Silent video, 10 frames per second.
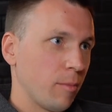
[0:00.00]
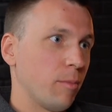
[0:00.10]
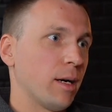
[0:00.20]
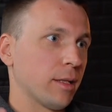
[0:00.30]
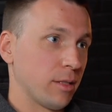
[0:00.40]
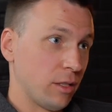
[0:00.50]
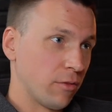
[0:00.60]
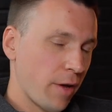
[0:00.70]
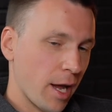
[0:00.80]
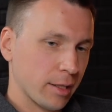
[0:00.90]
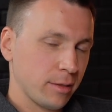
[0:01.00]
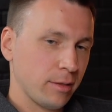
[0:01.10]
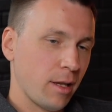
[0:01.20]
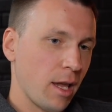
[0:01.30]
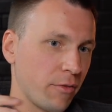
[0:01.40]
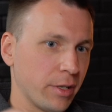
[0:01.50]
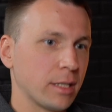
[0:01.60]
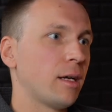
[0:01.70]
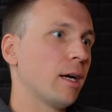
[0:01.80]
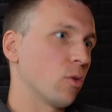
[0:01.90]
But in fact, every
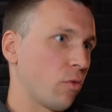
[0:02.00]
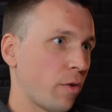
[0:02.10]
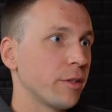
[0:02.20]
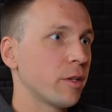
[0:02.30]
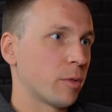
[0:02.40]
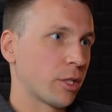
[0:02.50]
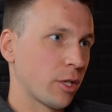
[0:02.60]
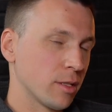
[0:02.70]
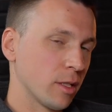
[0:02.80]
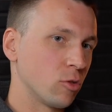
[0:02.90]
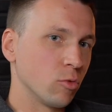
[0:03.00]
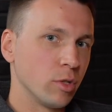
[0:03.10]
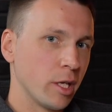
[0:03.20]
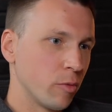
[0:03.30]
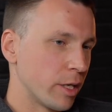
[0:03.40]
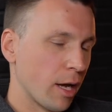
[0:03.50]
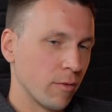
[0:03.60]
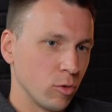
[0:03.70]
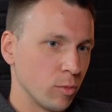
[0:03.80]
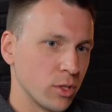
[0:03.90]
client of Finery Markets, and today we
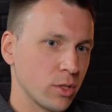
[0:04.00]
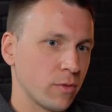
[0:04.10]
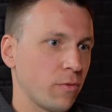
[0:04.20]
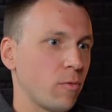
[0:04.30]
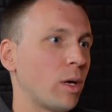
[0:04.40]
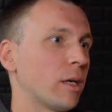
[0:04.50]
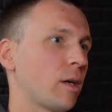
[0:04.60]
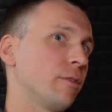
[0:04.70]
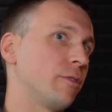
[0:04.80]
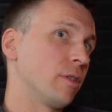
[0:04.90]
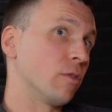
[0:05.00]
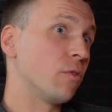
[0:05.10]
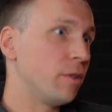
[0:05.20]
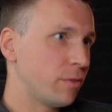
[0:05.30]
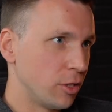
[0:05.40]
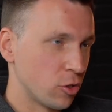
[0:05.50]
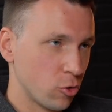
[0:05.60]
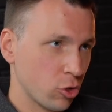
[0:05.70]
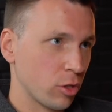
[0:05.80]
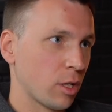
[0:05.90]
have almost 150
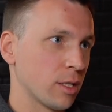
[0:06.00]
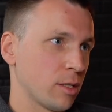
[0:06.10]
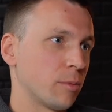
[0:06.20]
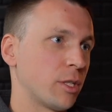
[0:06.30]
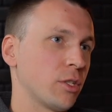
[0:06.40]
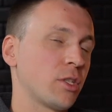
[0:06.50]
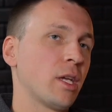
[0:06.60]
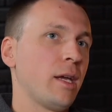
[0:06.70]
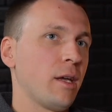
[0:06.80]
institutional customers,